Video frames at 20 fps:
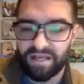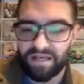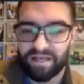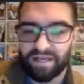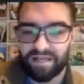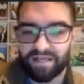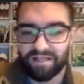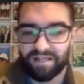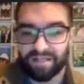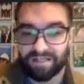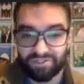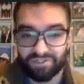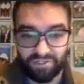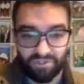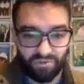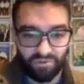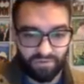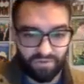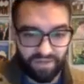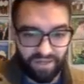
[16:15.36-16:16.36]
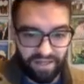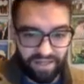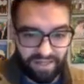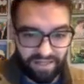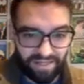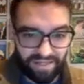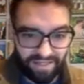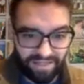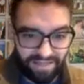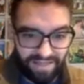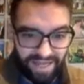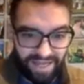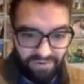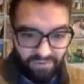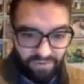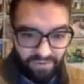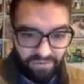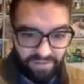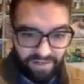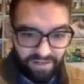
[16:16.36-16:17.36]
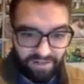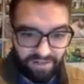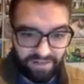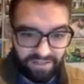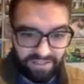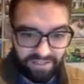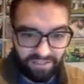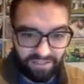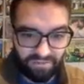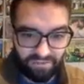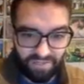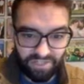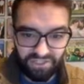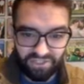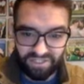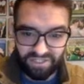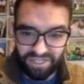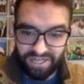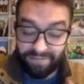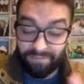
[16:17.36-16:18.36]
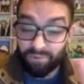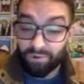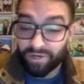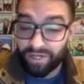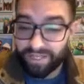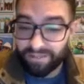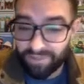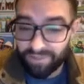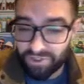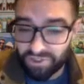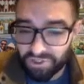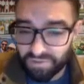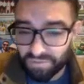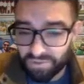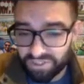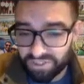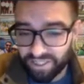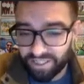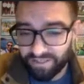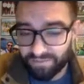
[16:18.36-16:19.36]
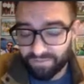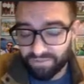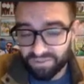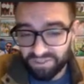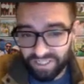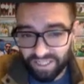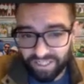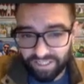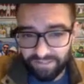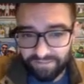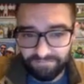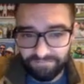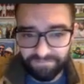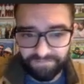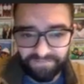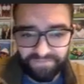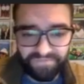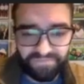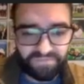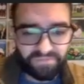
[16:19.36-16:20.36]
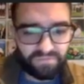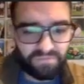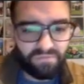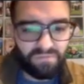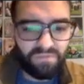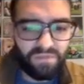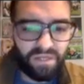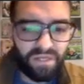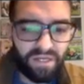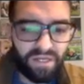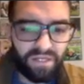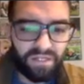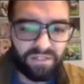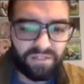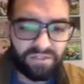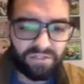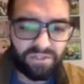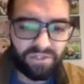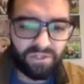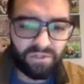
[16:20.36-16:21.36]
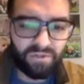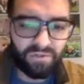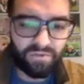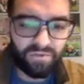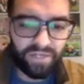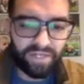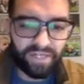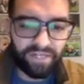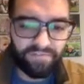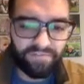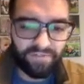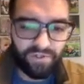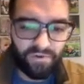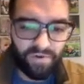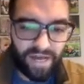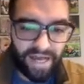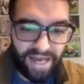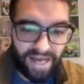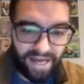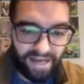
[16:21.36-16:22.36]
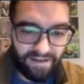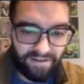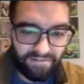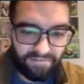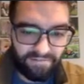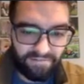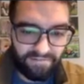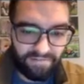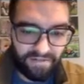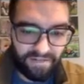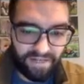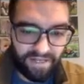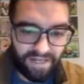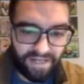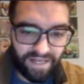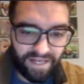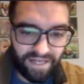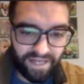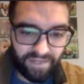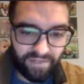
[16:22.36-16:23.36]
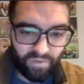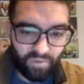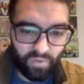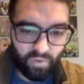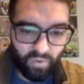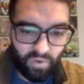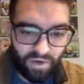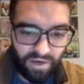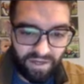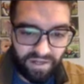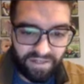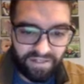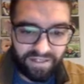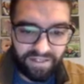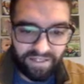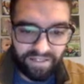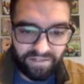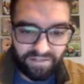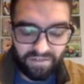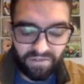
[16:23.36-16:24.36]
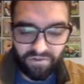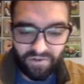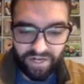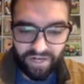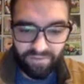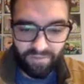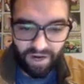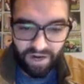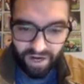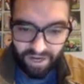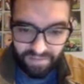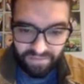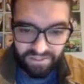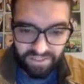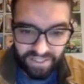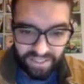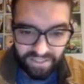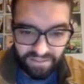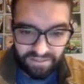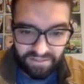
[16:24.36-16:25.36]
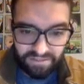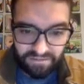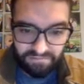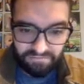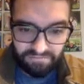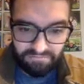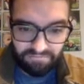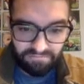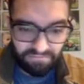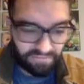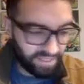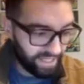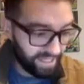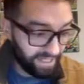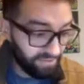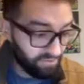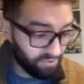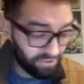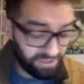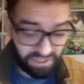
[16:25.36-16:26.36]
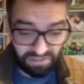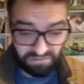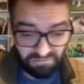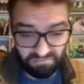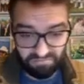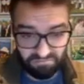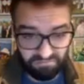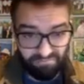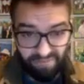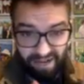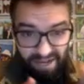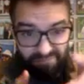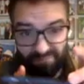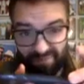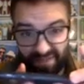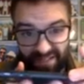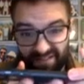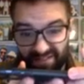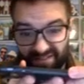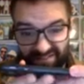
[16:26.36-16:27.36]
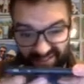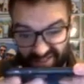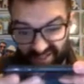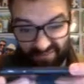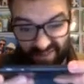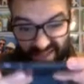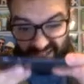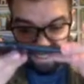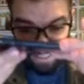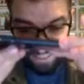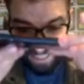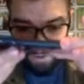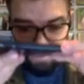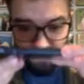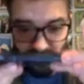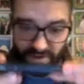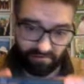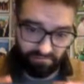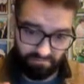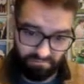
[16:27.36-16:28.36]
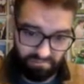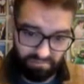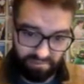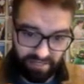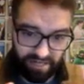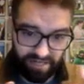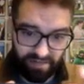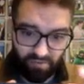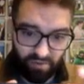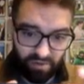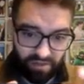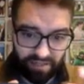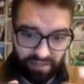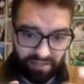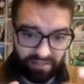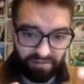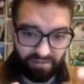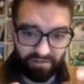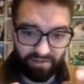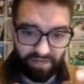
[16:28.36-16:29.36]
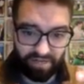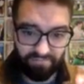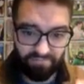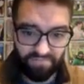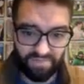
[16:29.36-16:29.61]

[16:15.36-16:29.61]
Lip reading: And so, again, that would be our acceleration, 9.8 meters per second. So if you have a 1 kilogram object, okay, which might be something like a cell phone, okay, 1 kilogram,